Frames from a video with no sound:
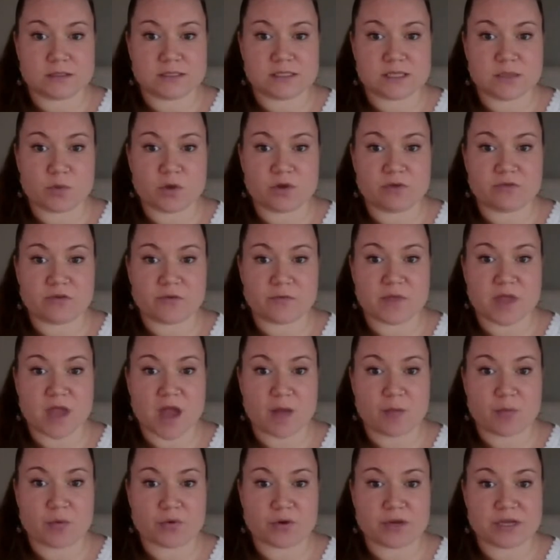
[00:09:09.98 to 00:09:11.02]
someone from the
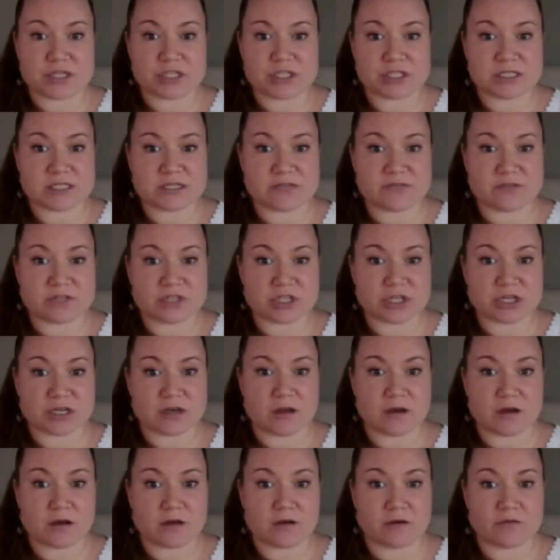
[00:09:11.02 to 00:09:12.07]
operations
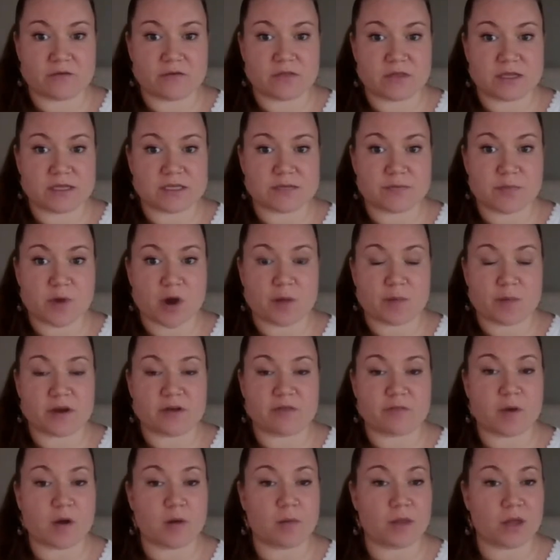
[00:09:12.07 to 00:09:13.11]
division of the Department
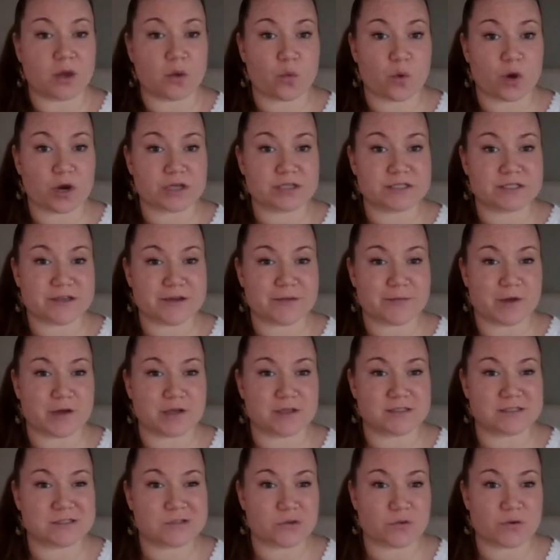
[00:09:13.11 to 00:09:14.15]
of Public Works come up.
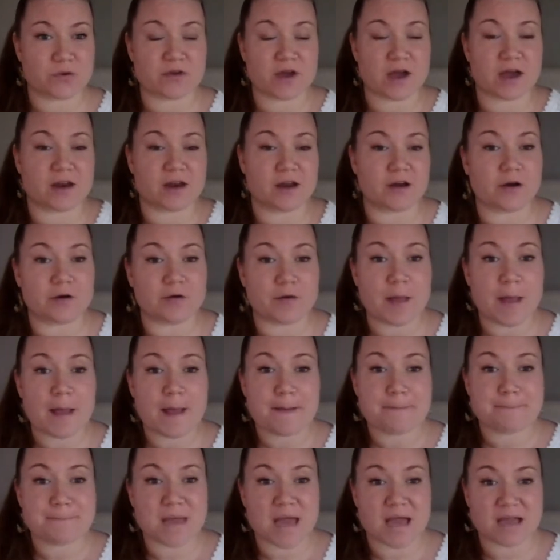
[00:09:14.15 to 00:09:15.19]
So we've got a
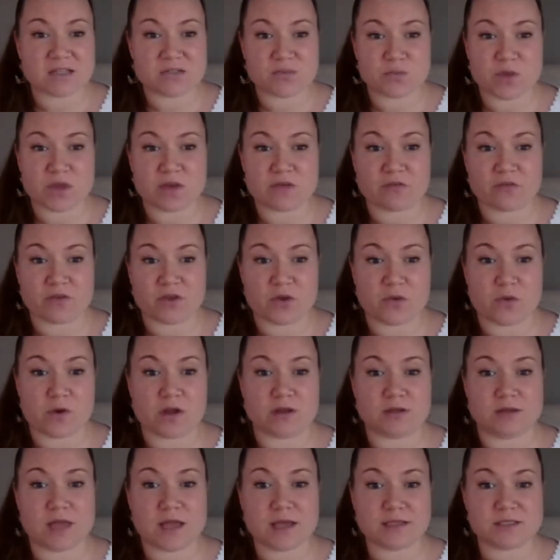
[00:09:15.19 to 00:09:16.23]
packed week for you
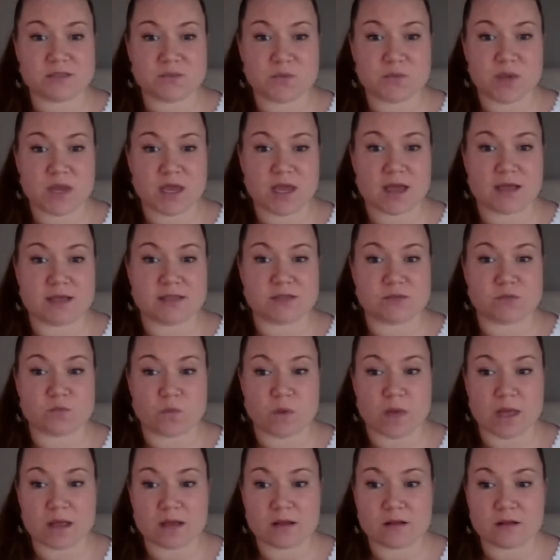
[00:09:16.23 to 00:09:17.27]
all next week as
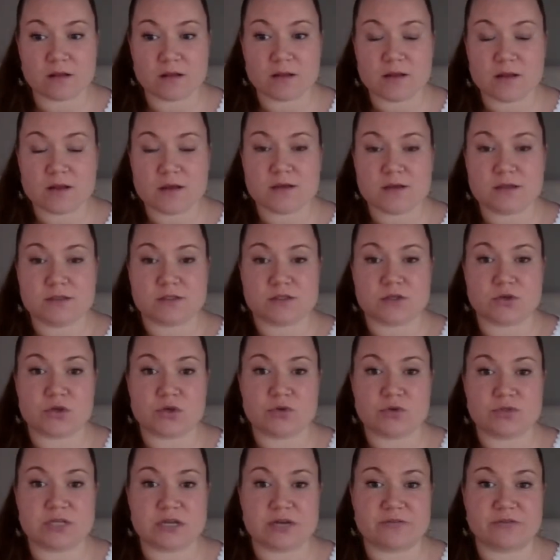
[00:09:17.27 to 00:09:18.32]
well. So
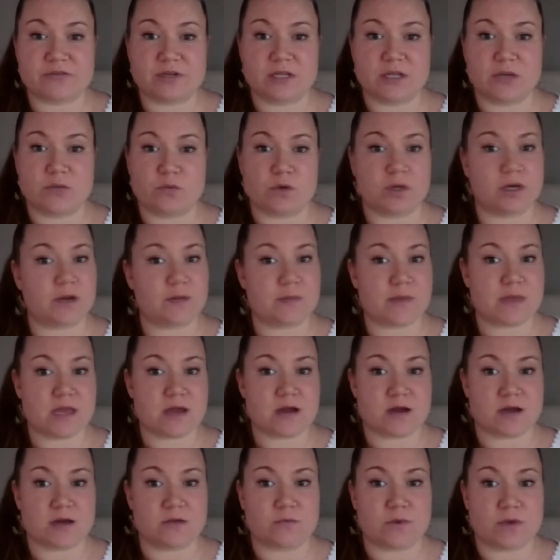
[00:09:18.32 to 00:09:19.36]
you definitely want to be
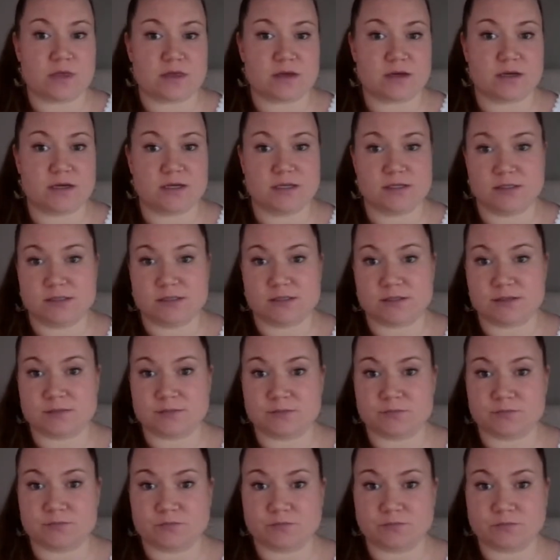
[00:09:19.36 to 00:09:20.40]
on with us.